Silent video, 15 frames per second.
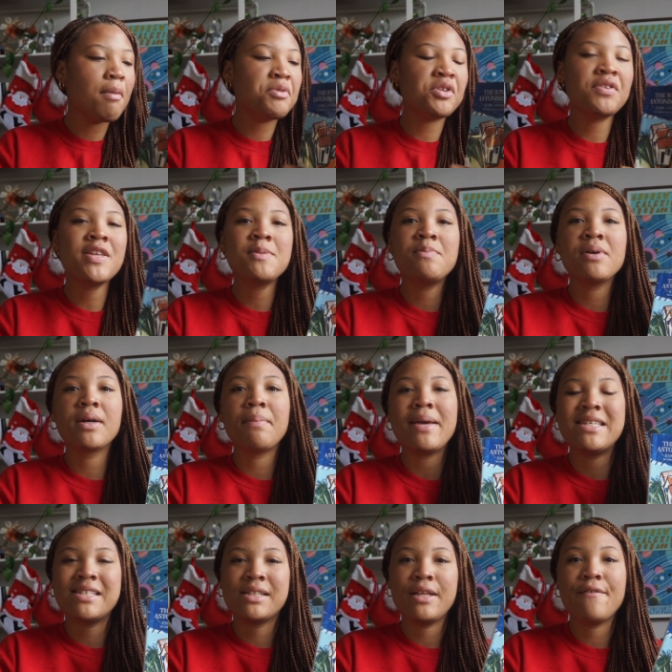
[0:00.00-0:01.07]
So this book
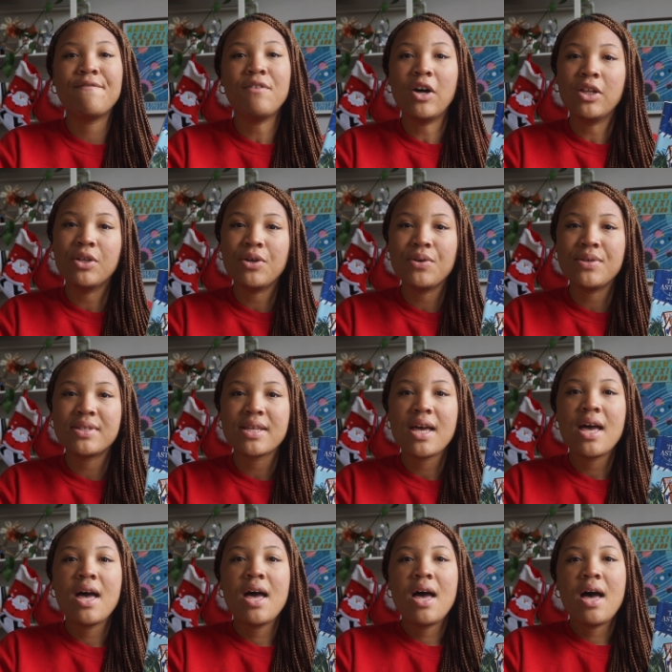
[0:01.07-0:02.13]
basically follows
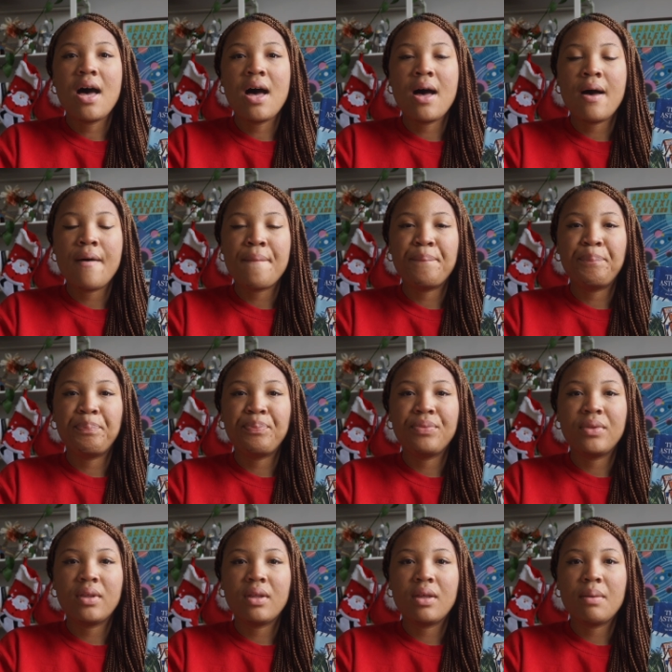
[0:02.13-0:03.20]

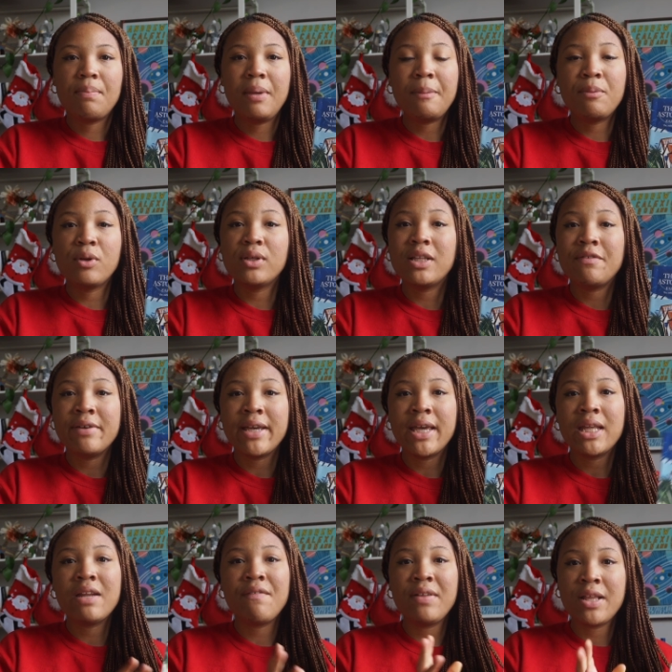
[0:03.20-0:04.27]
people living
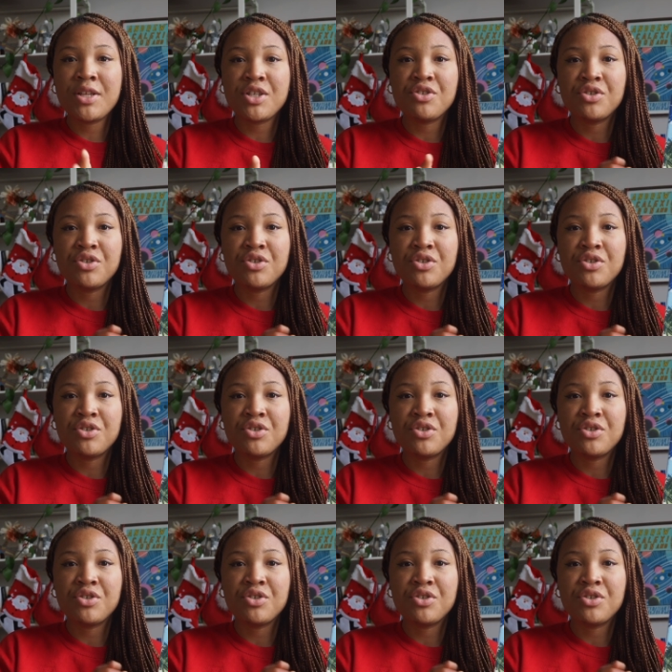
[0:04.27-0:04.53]
in a village in